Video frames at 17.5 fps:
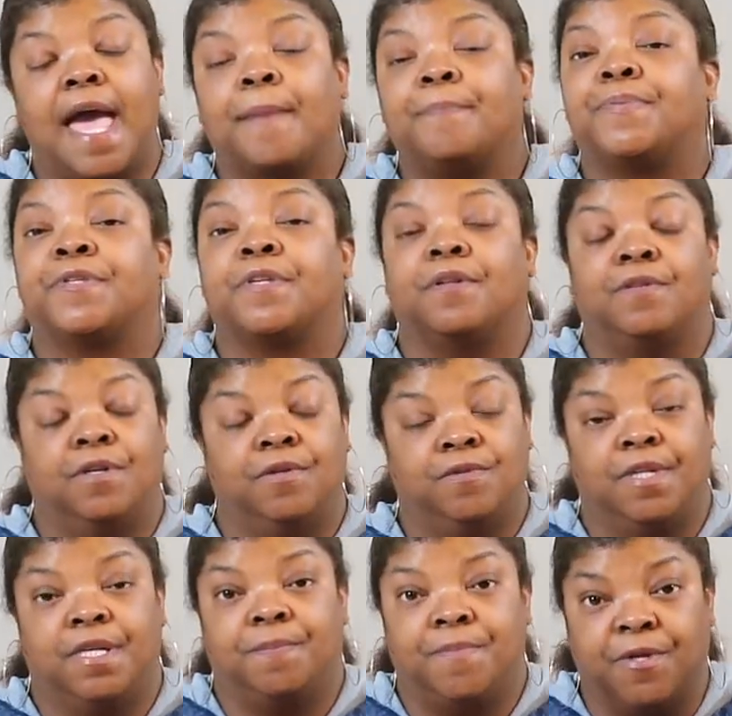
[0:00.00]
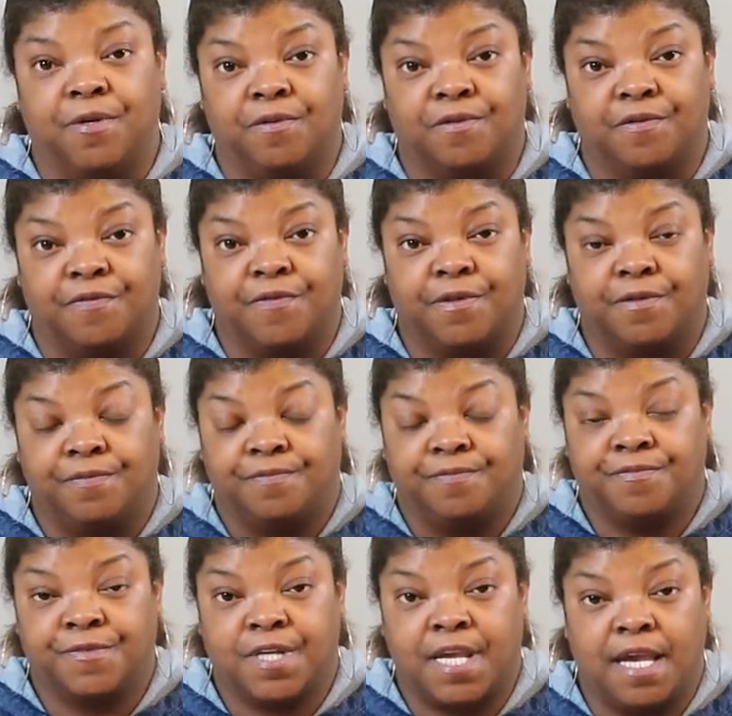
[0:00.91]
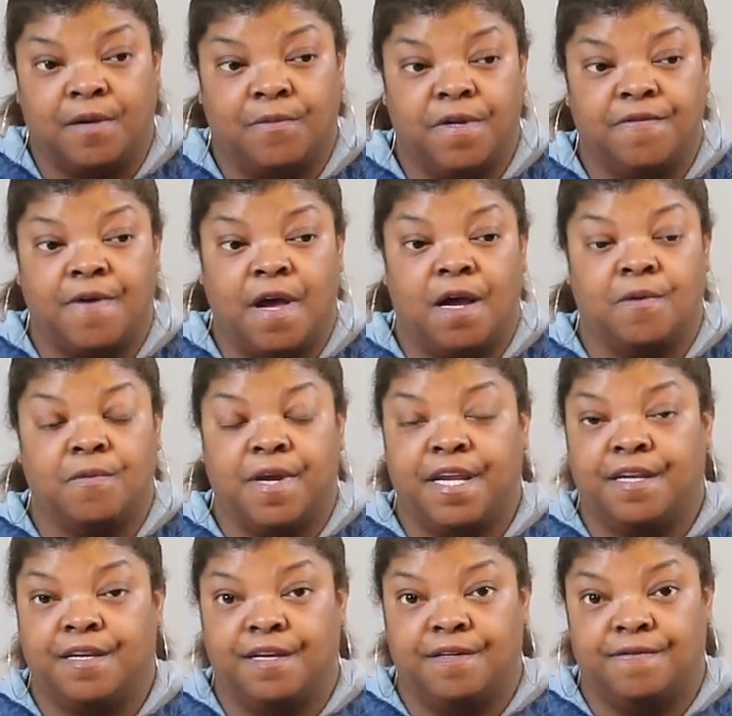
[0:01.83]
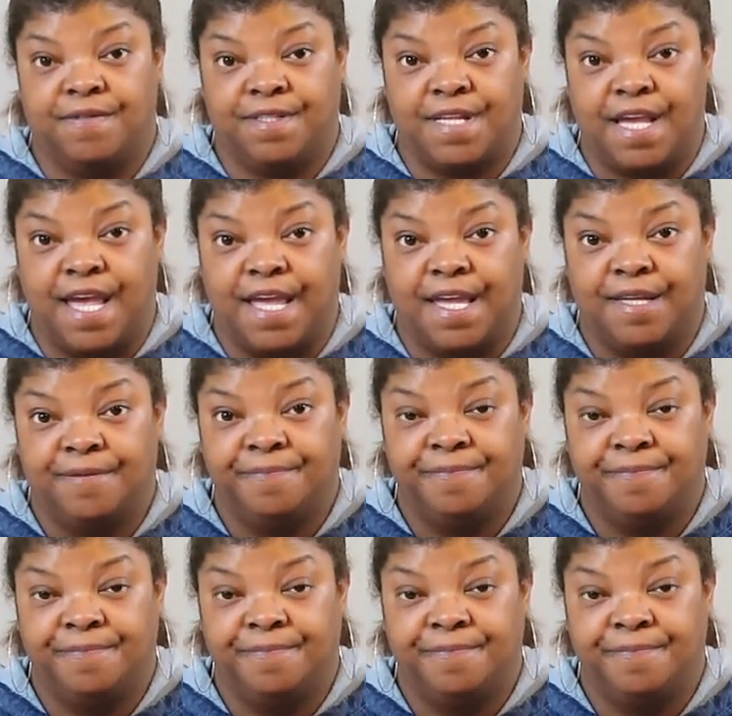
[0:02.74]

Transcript: absolutely beautiful. Okay, we've already covered that.